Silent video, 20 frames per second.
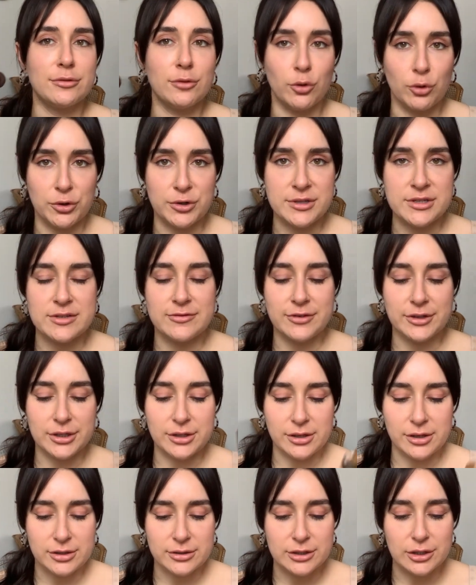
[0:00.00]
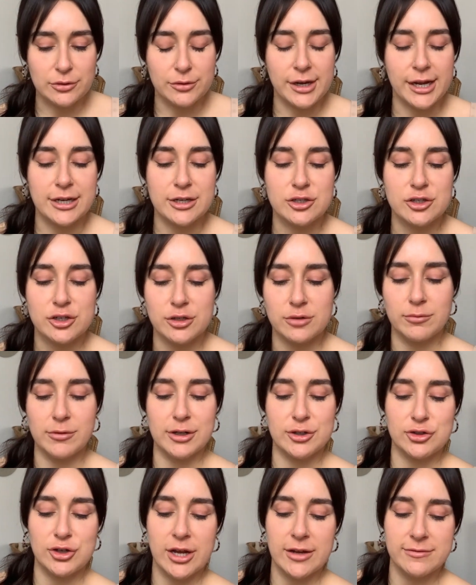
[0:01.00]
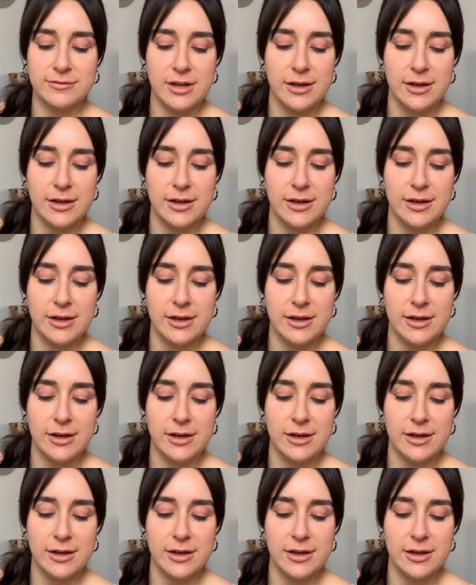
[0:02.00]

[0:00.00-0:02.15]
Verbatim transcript: Lawrenceville location which I've